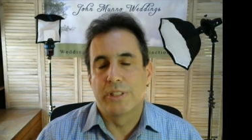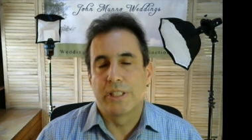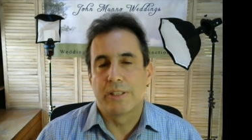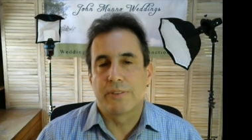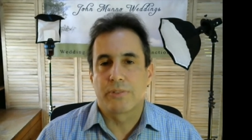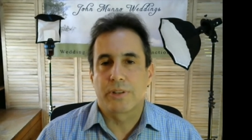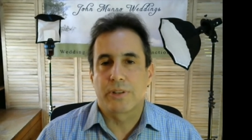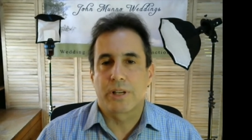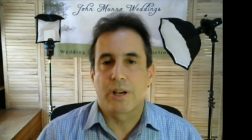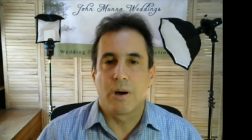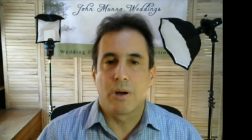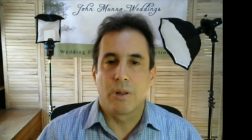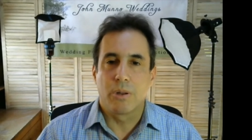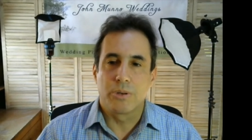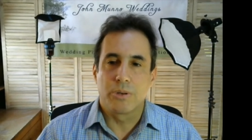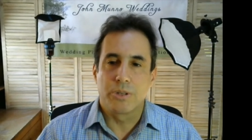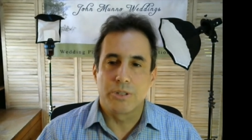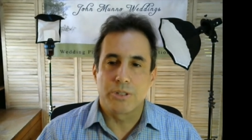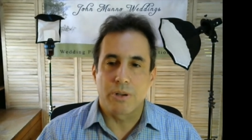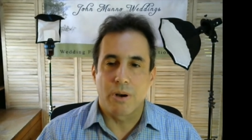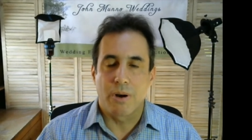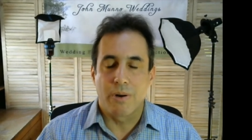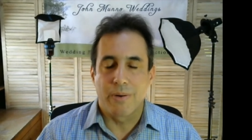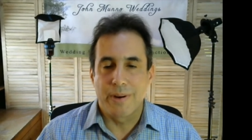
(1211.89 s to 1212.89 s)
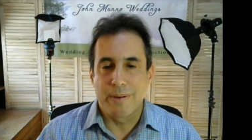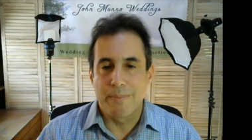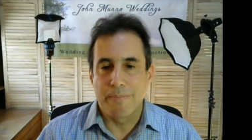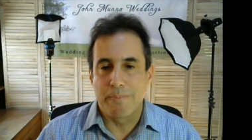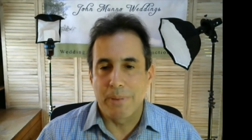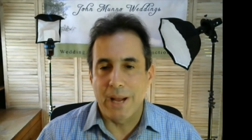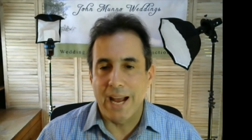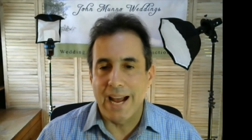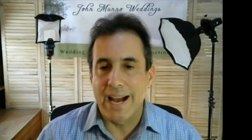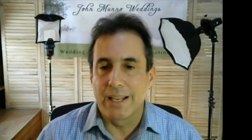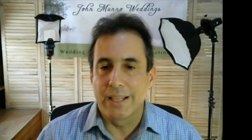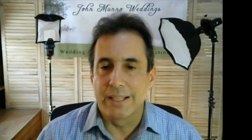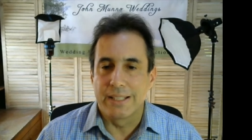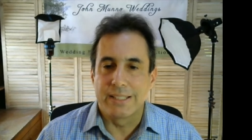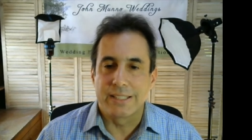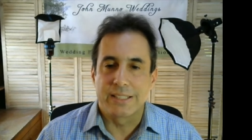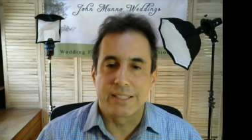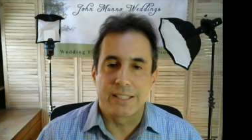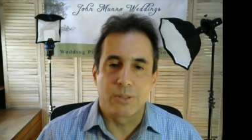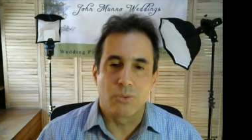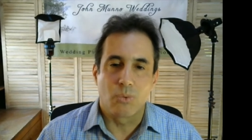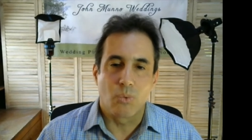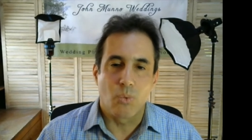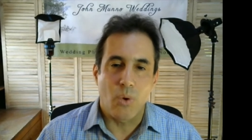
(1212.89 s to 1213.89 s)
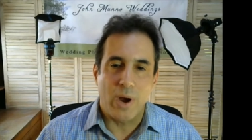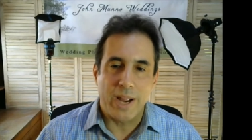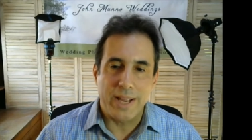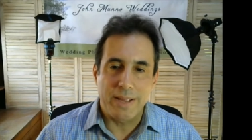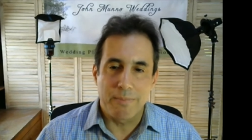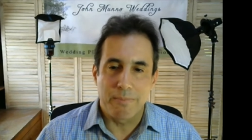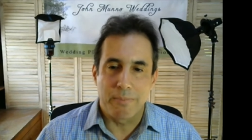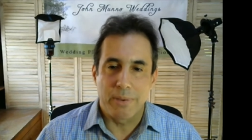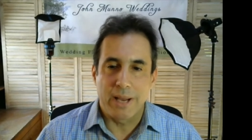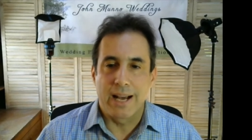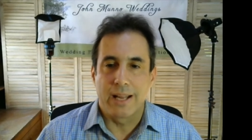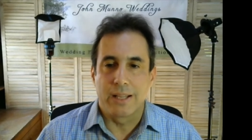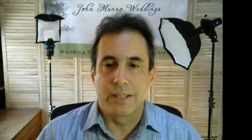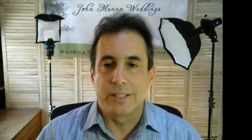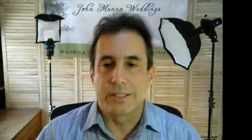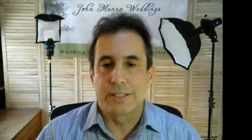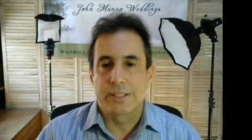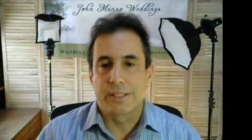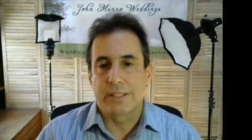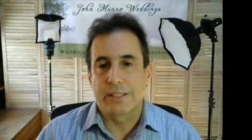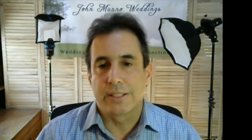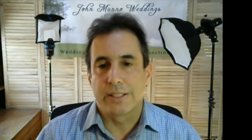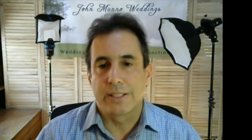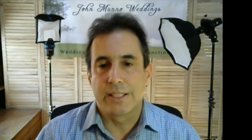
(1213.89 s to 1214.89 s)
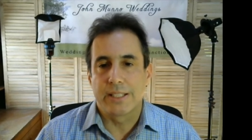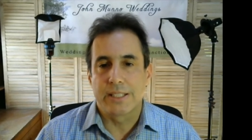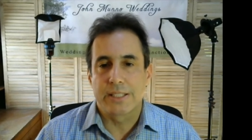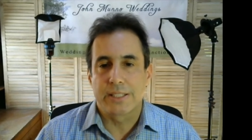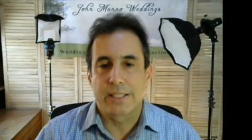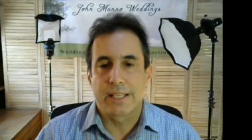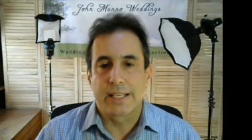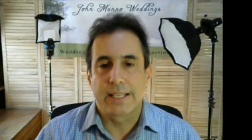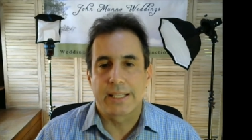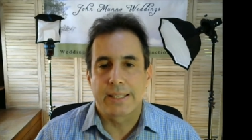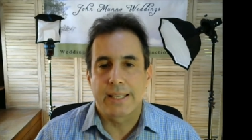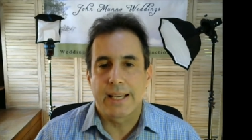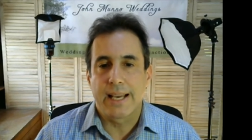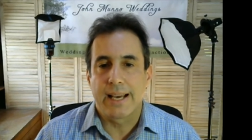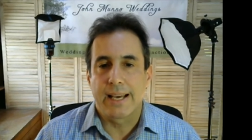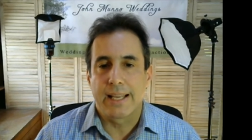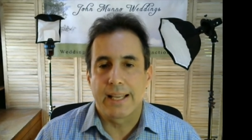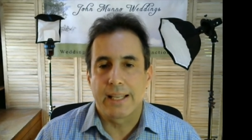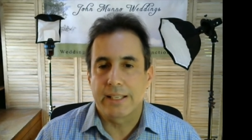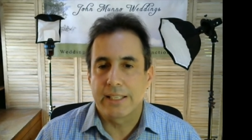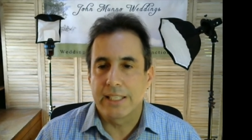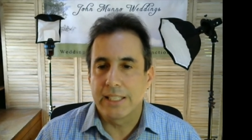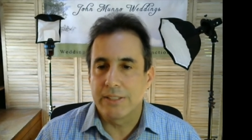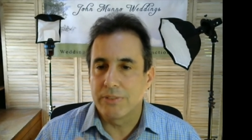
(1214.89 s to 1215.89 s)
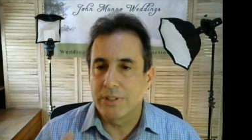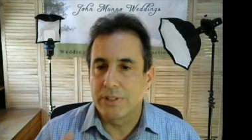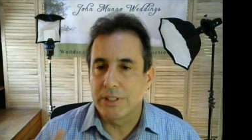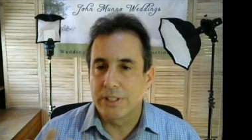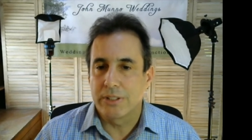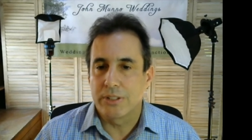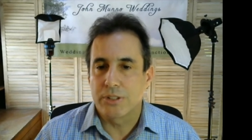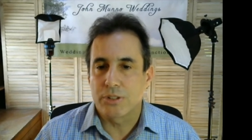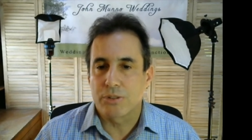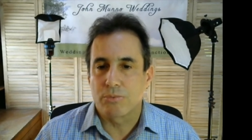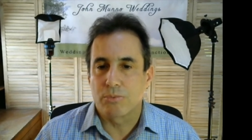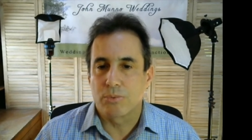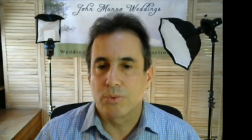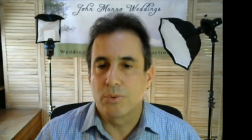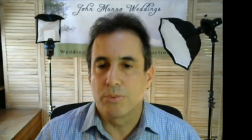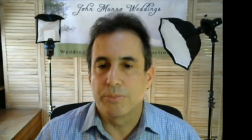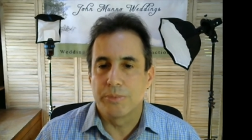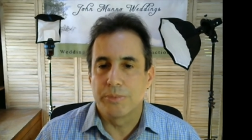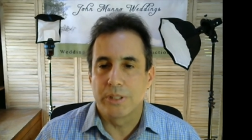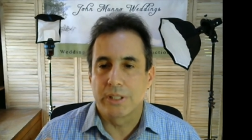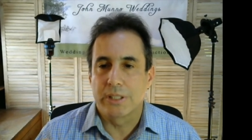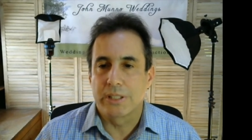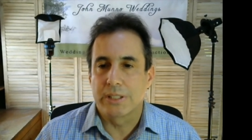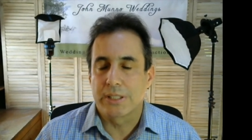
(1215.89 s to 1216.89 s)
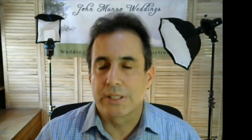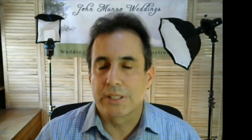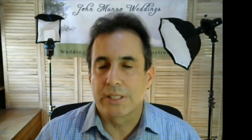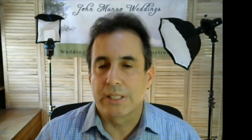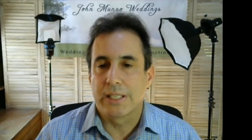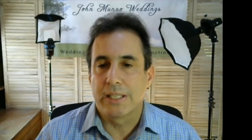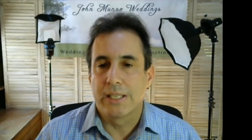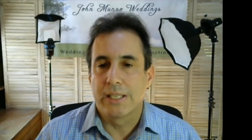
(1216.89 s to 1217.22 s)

if the colors aren't balanced and white balance and things like that. Like even in this room, you can see